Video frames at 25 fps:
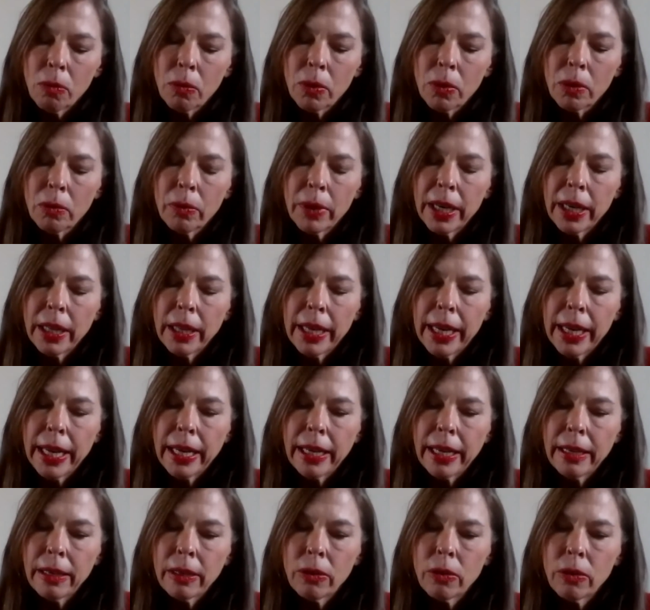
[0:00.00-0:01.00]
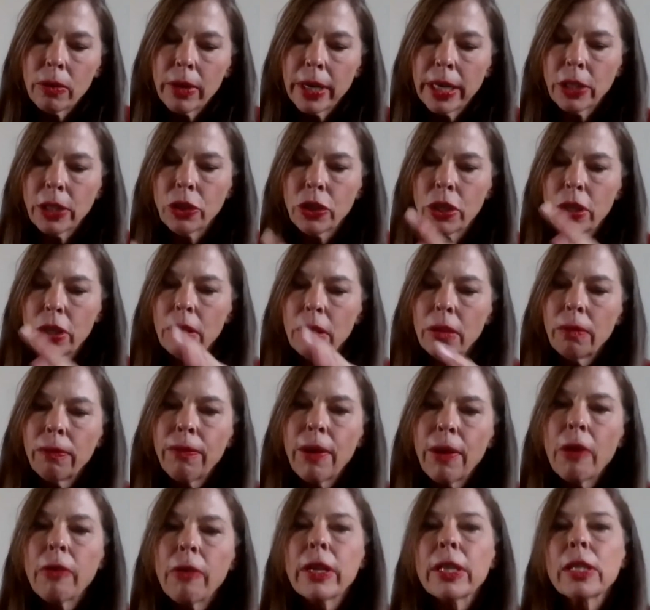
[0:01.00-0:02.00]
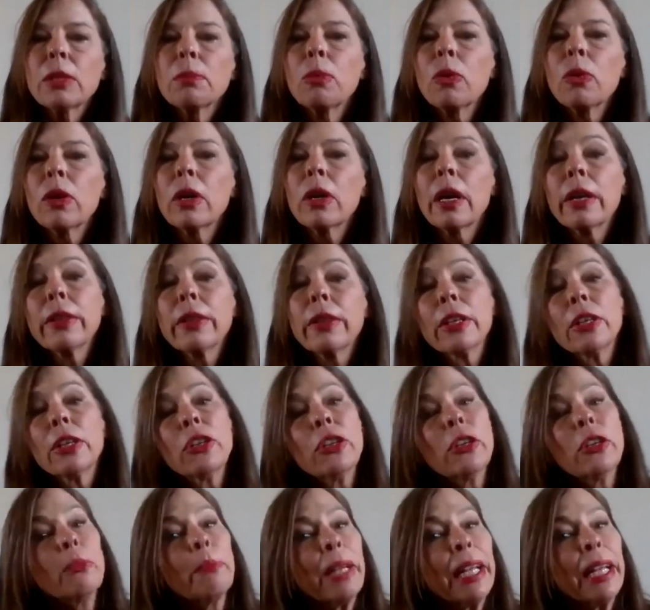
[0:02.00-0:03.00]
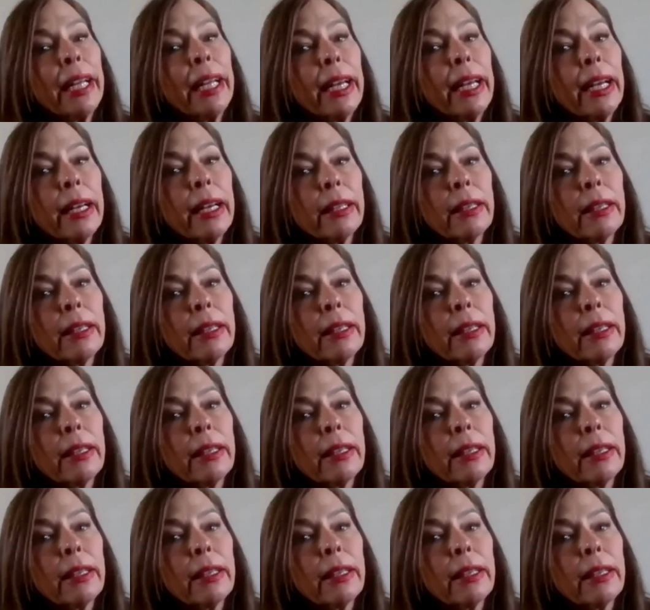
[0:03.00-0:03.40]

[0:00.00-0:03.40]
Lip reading: really going to focus more on the new media,